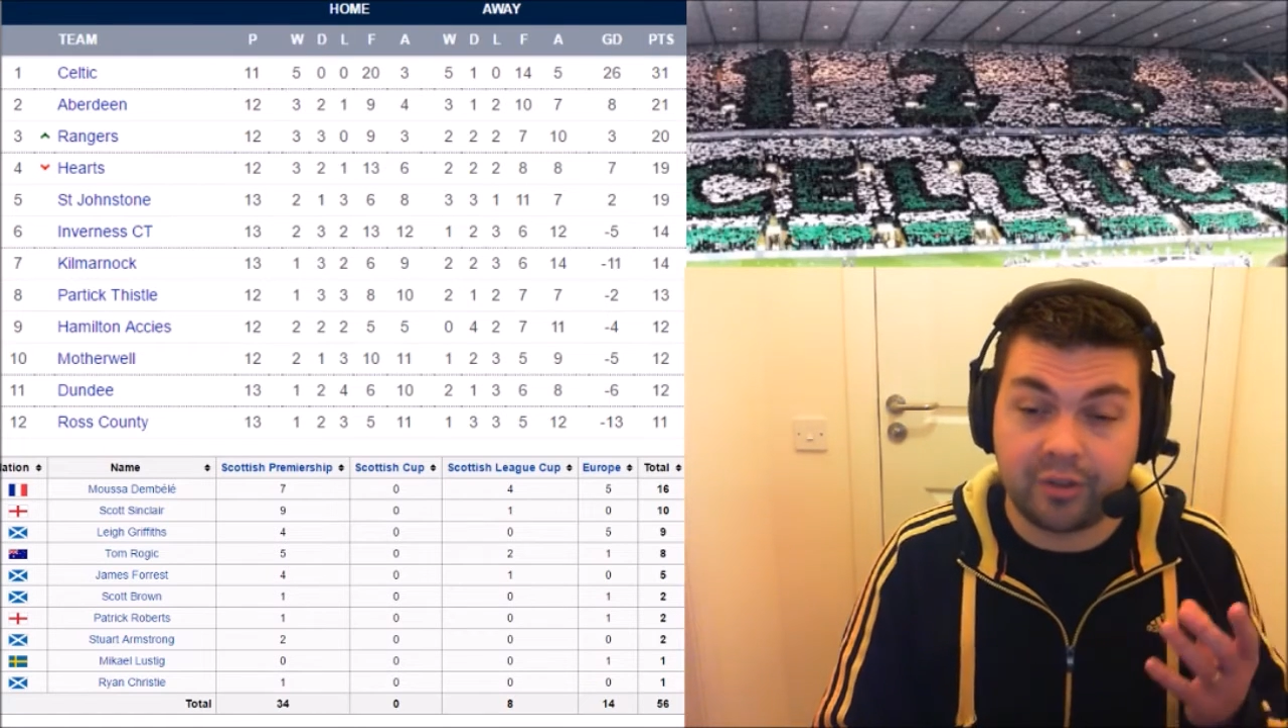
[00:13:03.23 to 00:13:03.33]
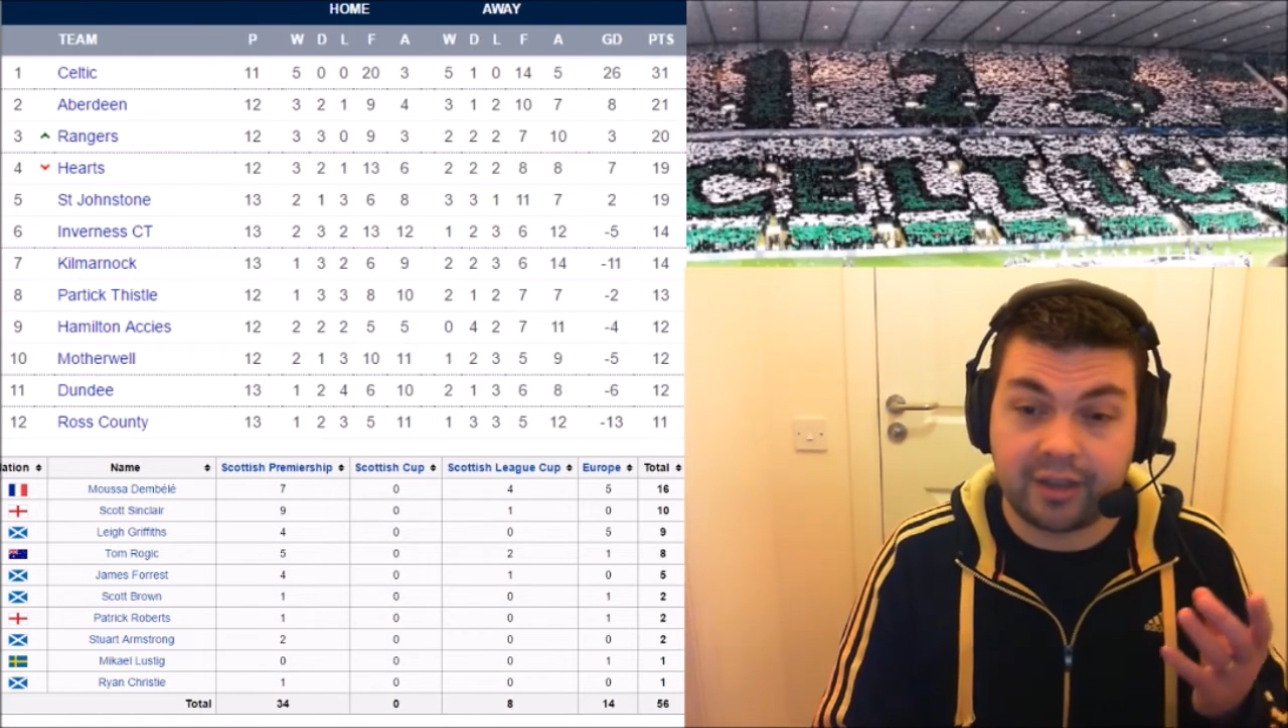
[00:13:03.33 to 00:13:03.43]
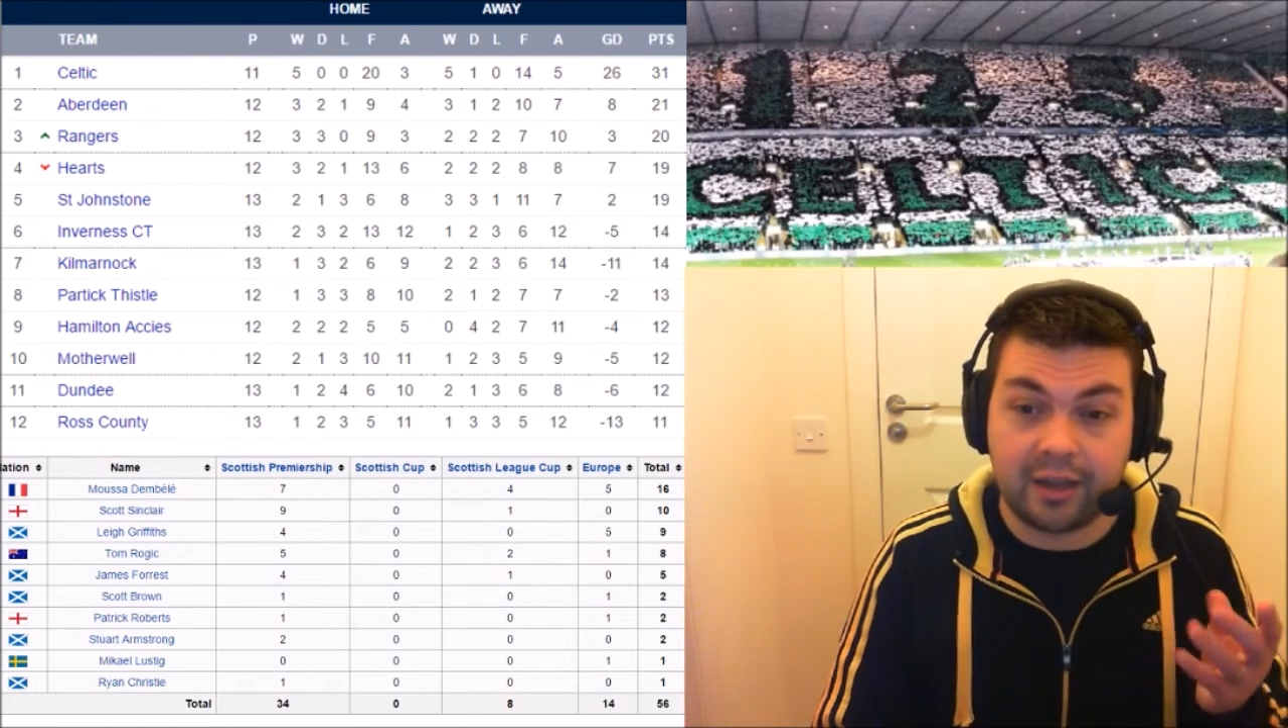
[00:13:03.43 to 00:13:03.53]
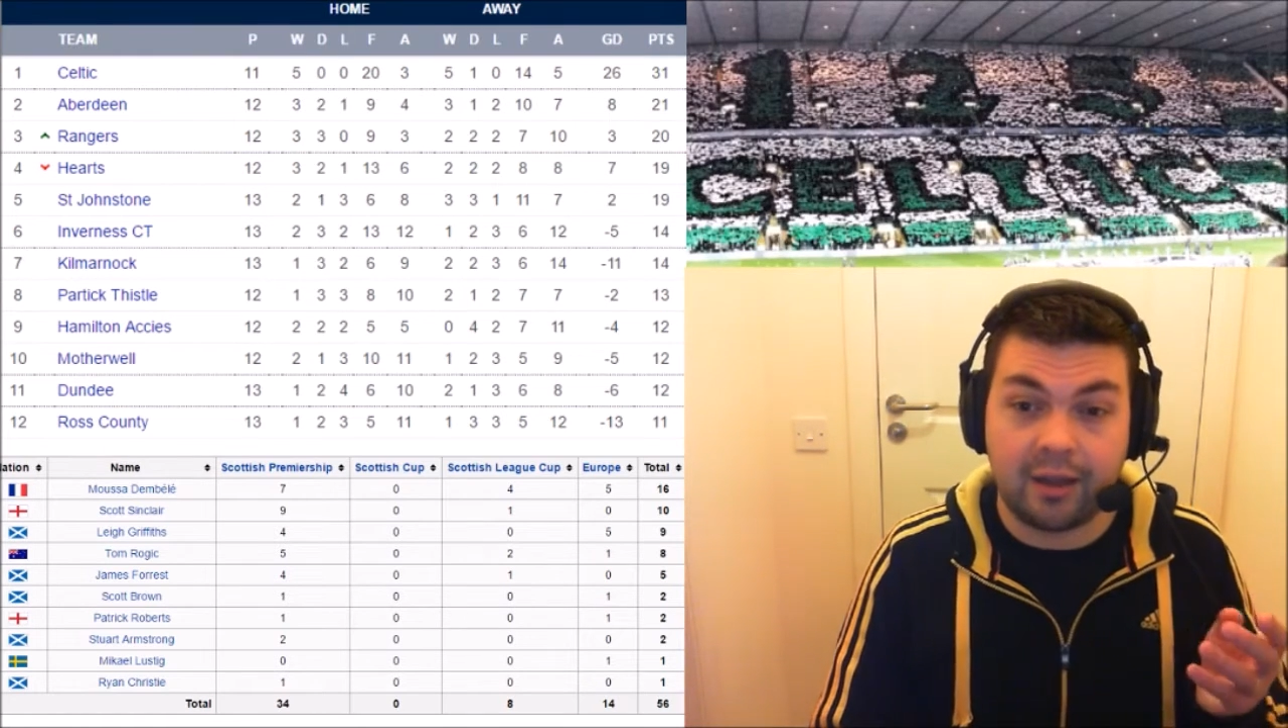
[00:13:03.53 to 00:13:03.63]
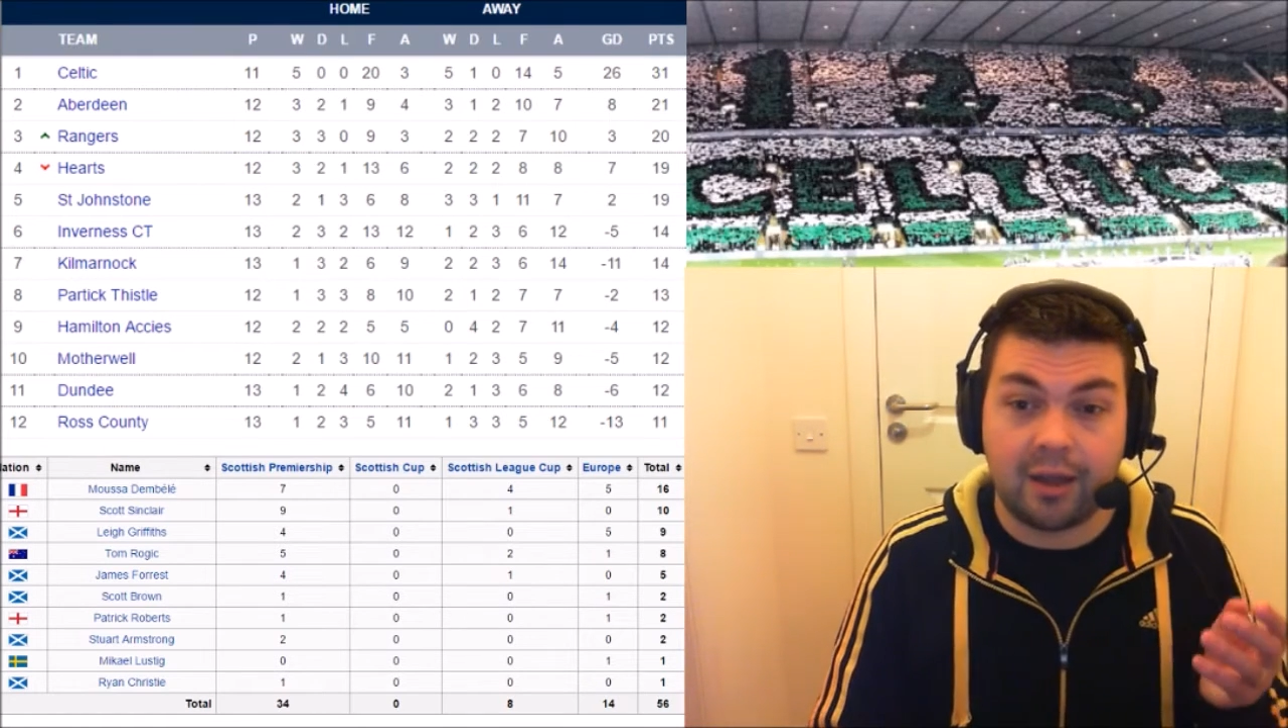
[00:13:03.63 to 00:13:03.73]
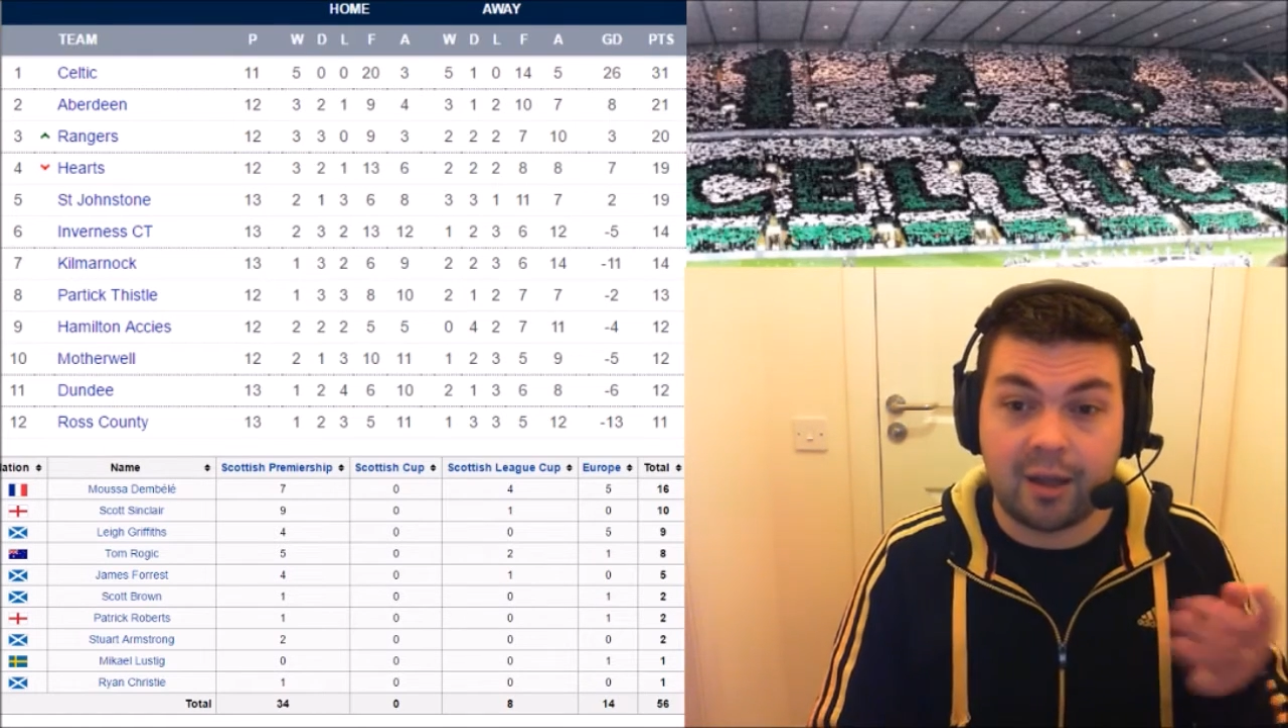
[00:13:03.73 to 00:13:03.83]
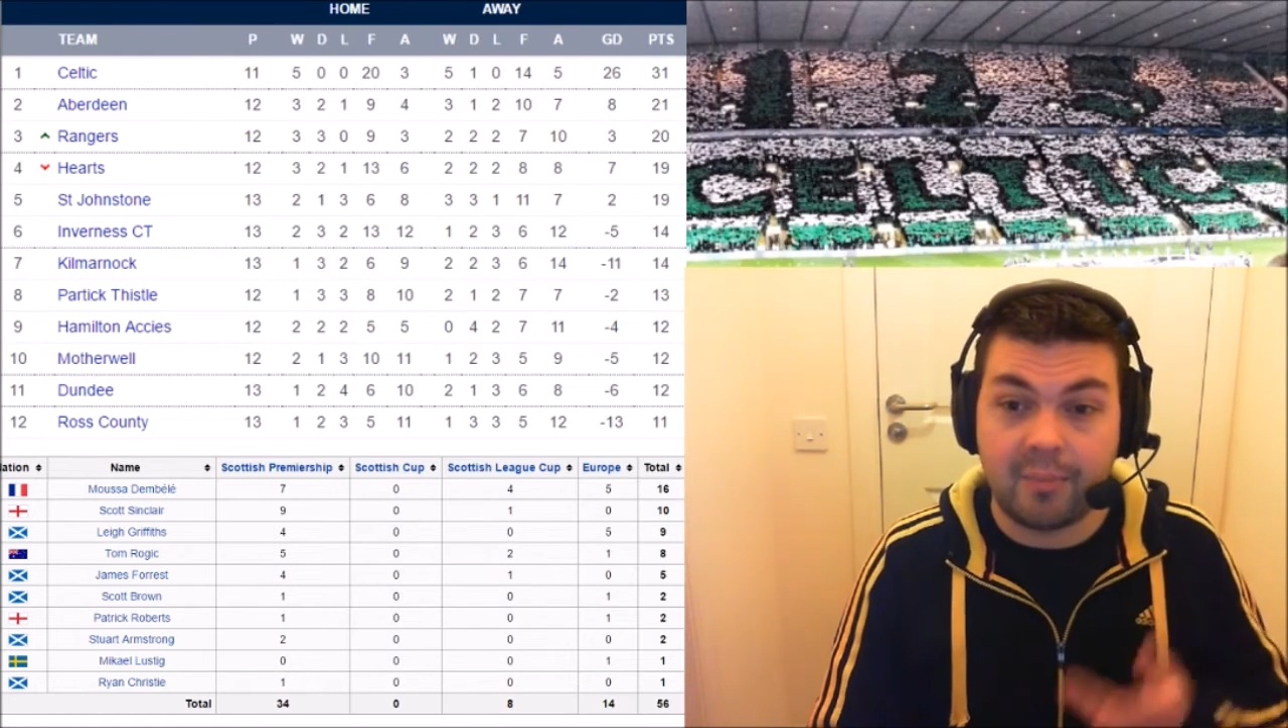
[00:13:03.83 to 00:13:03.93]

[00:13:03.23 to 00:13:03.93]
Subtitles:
like a